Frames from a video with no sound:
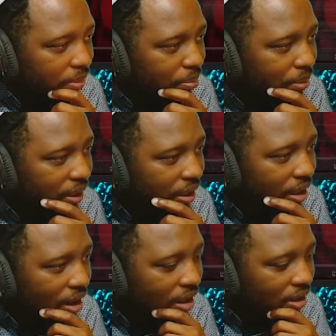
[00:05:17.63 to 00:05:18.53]
But
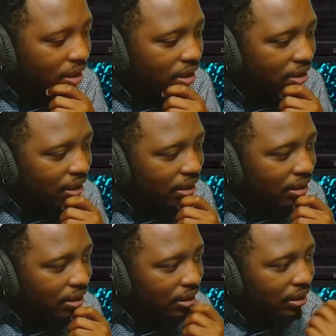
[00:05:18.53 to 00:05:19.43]
all in all, it
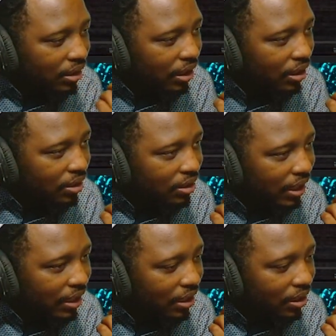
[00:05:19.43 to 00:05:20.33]
it looks
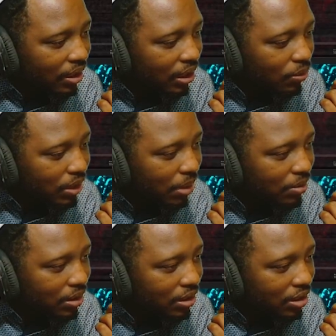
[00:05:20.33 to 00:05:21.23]
like he he was able
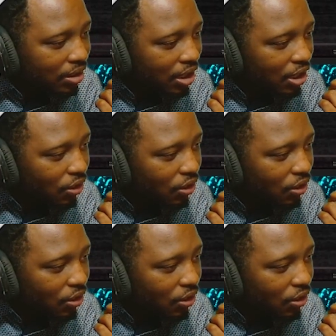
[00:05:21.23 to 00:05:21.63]
to just